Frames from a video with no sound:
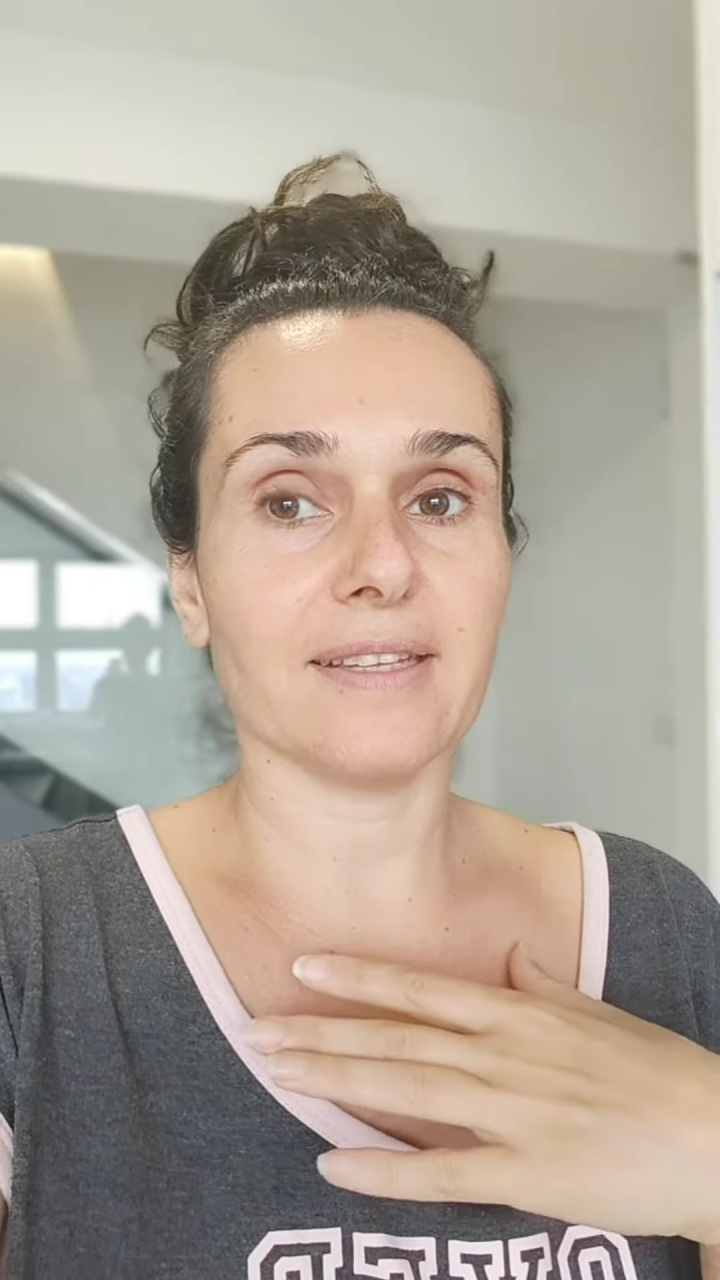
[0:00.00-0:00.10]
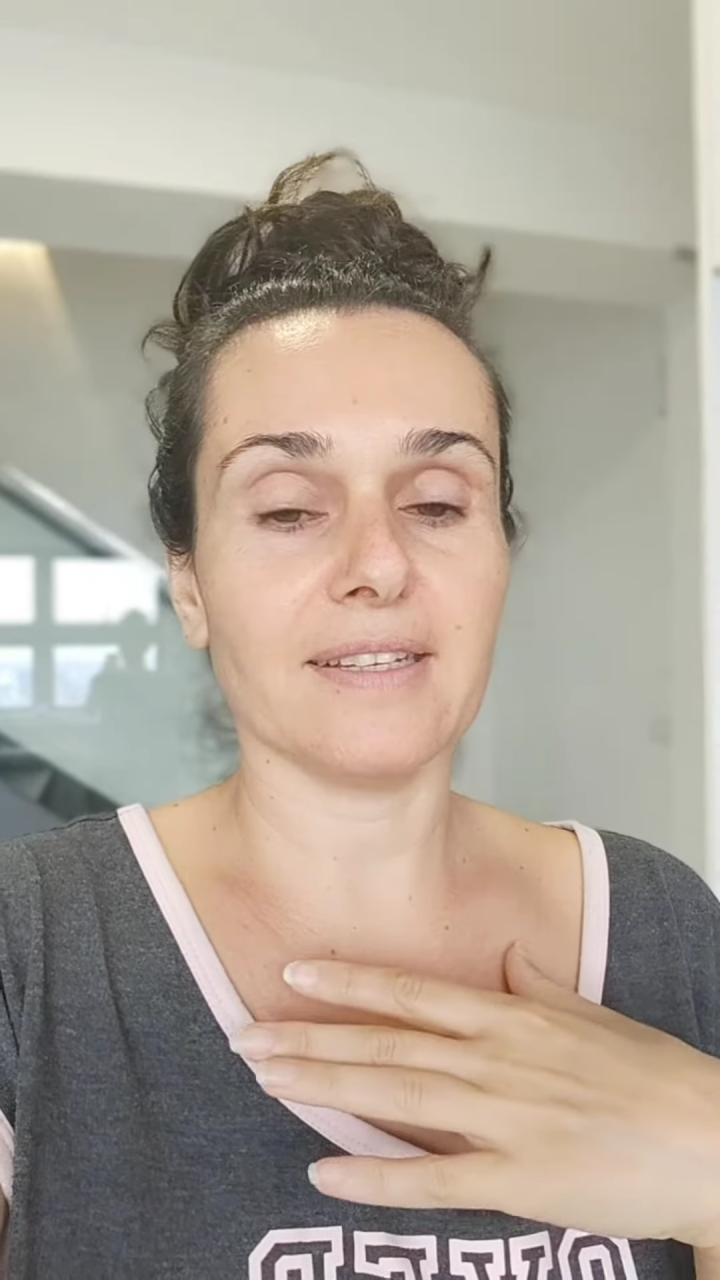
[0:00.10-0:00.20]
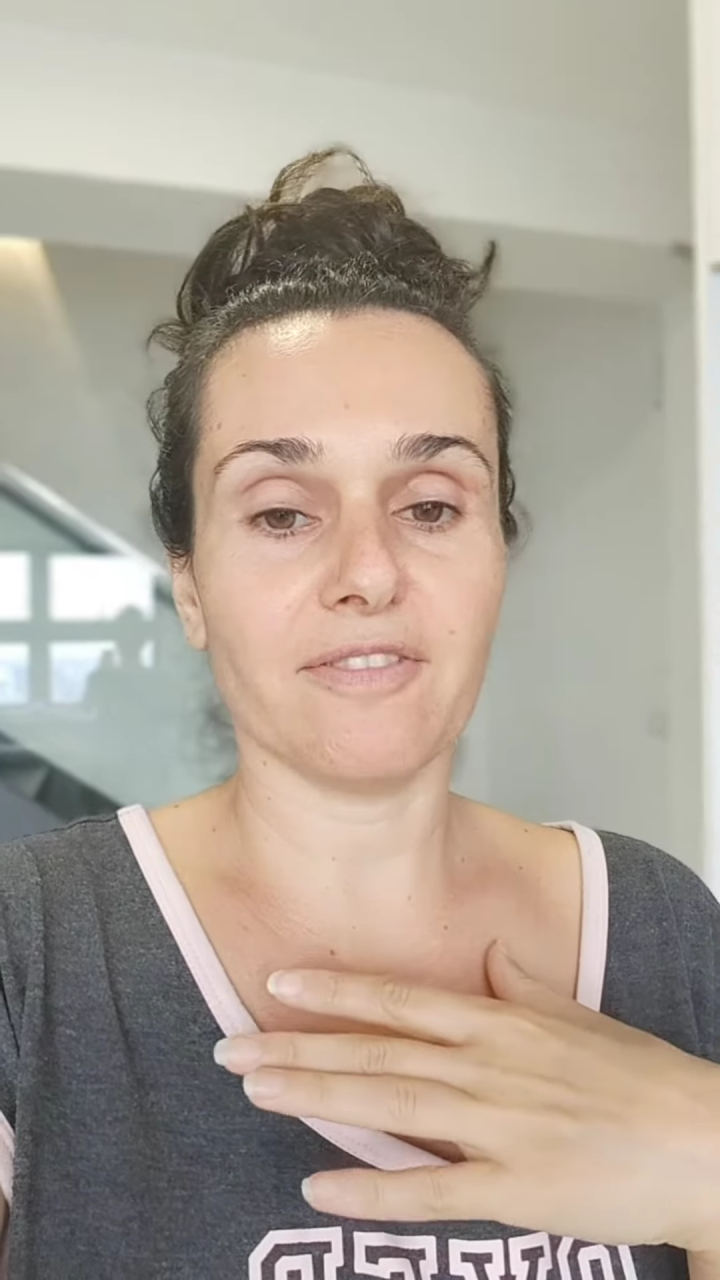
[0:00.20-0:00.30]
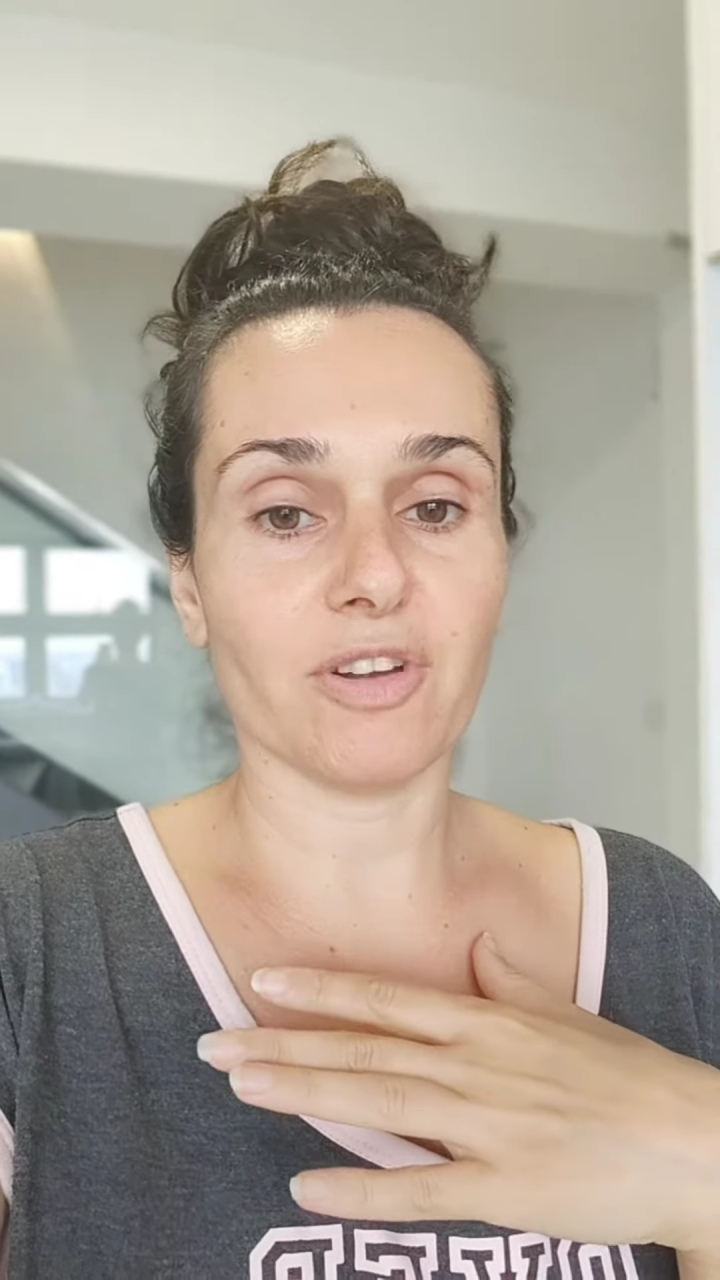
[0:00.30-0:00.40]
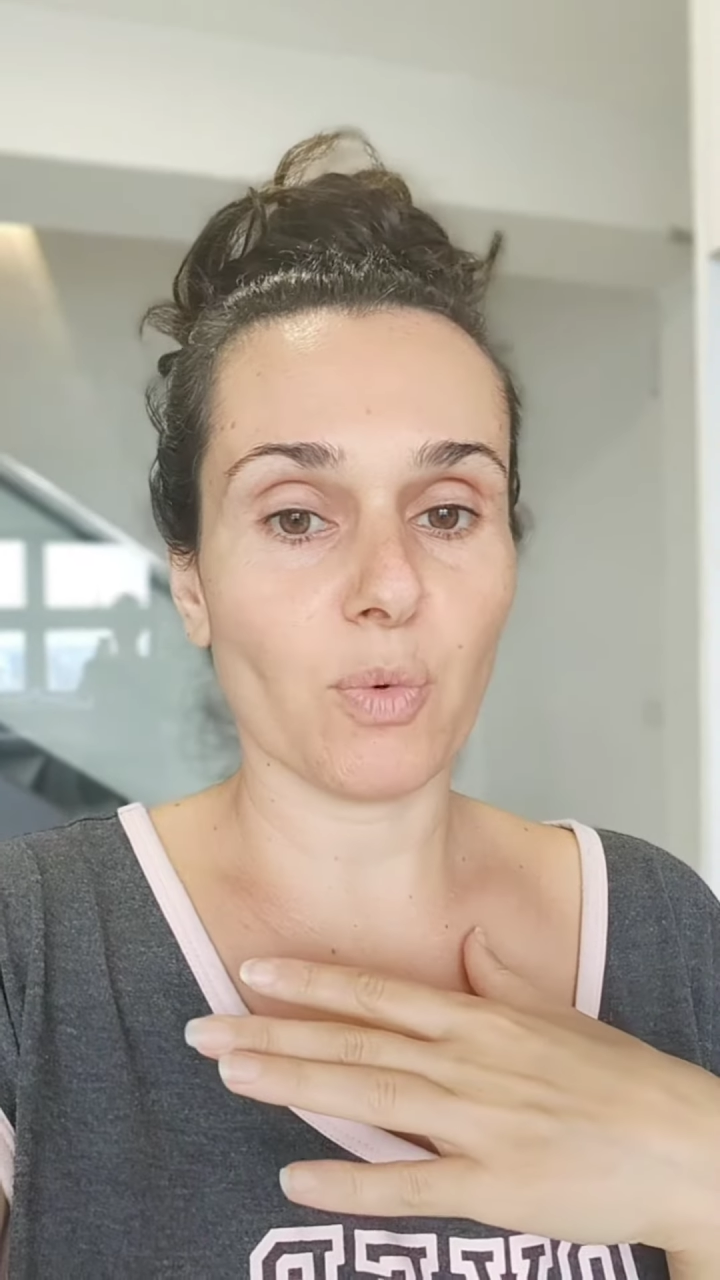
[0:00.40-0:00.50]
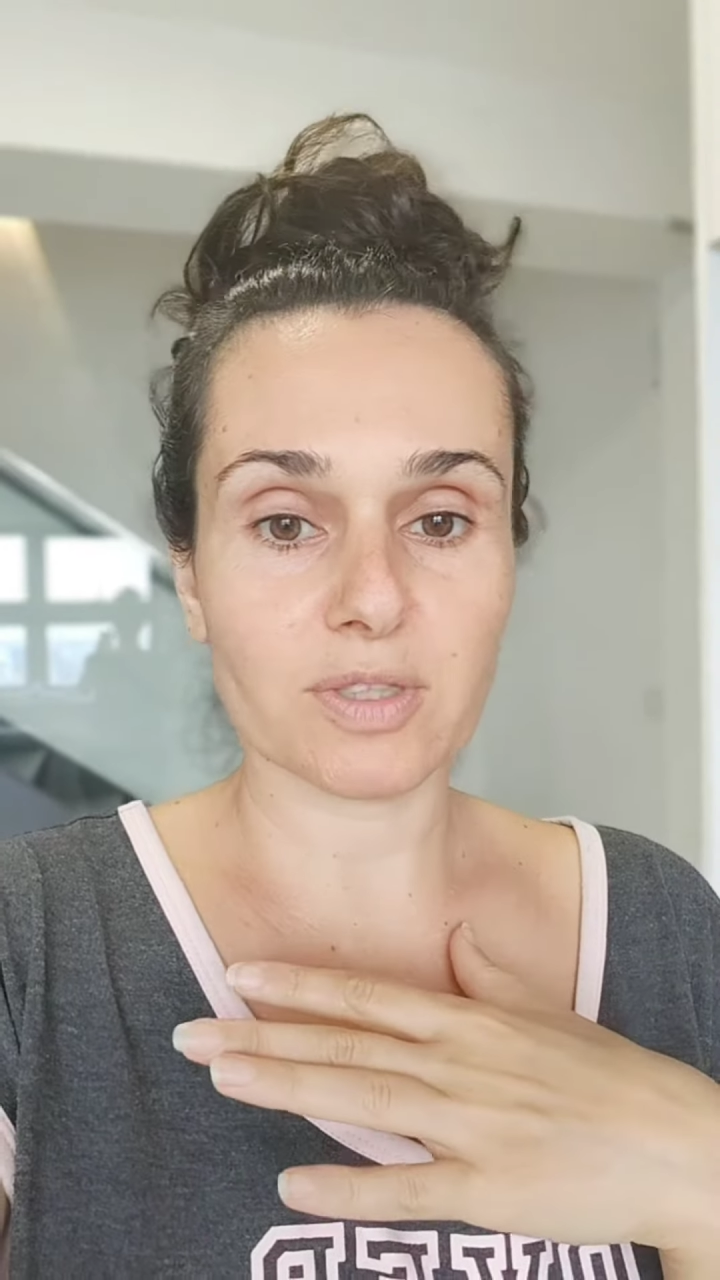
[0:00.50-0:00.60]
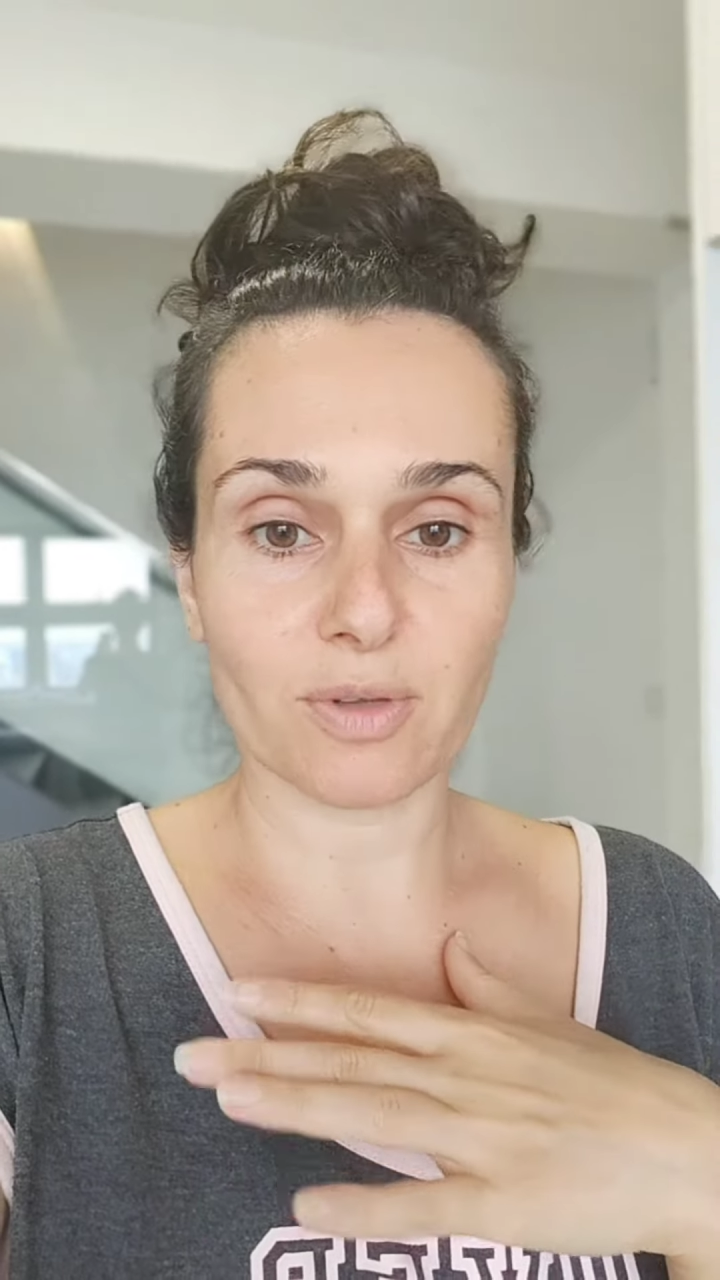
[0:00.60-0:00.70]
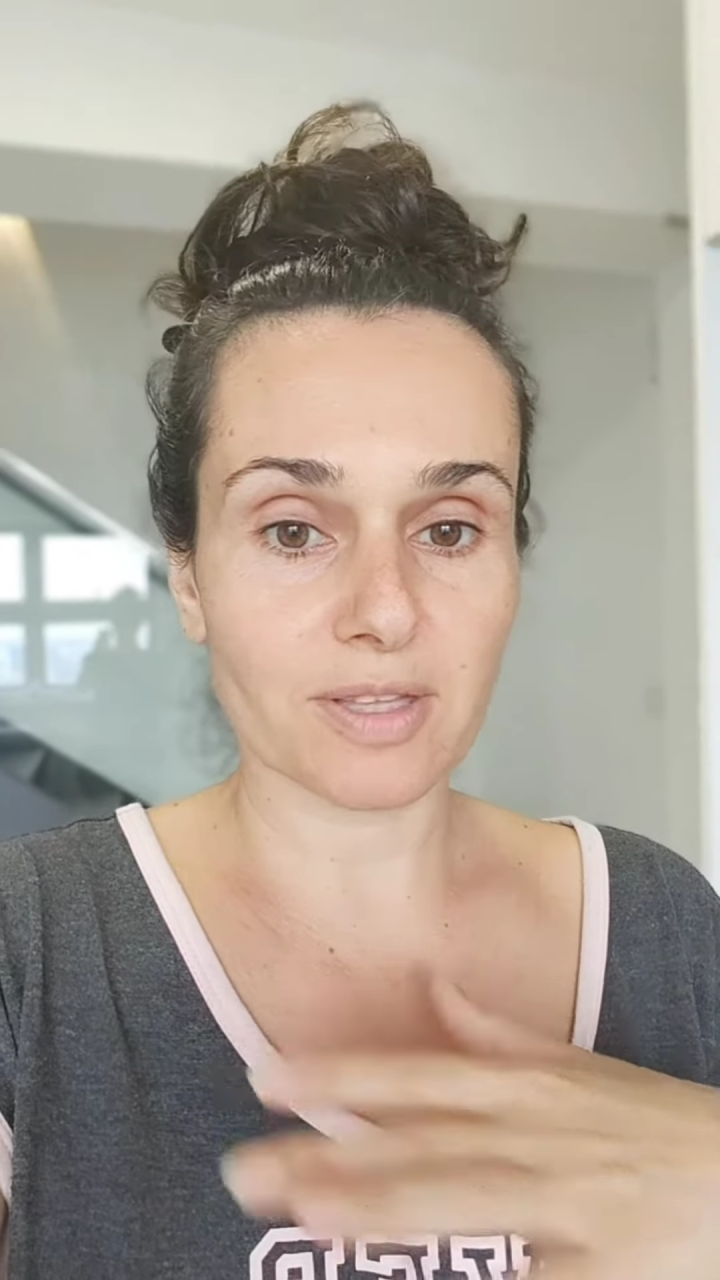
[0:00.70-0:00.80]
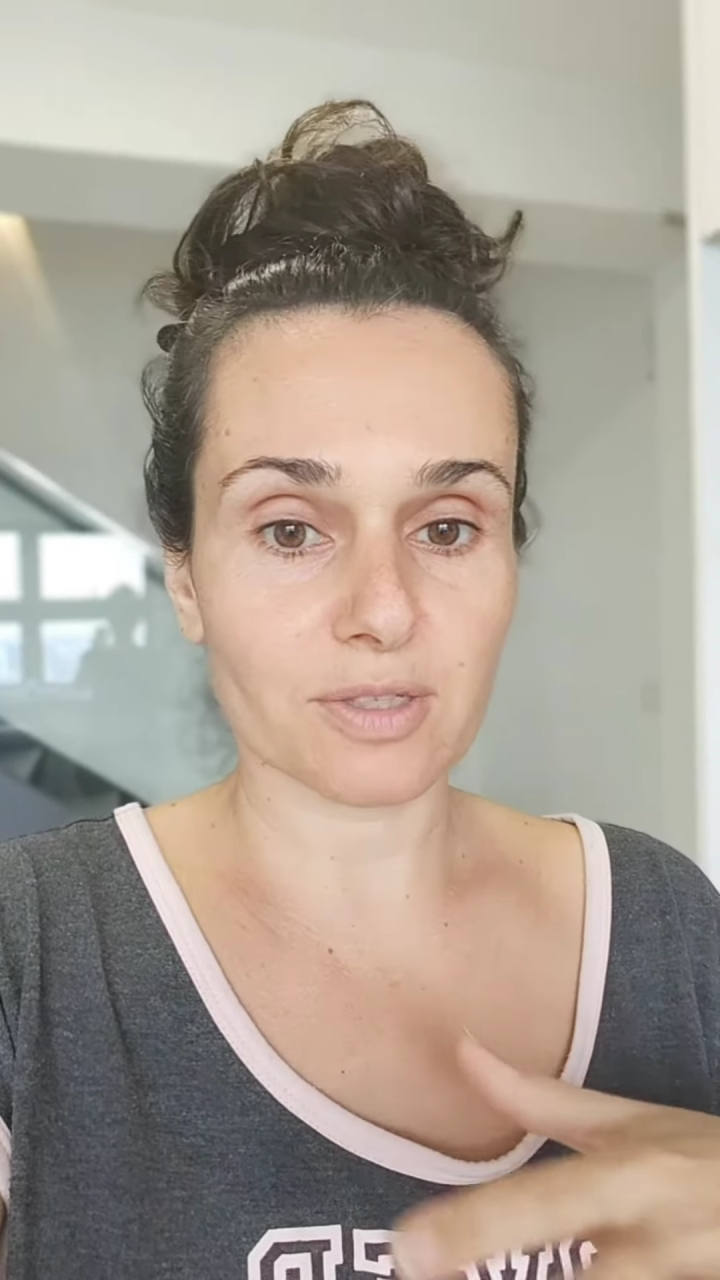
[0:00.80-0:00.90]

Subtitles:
didn't even want to answer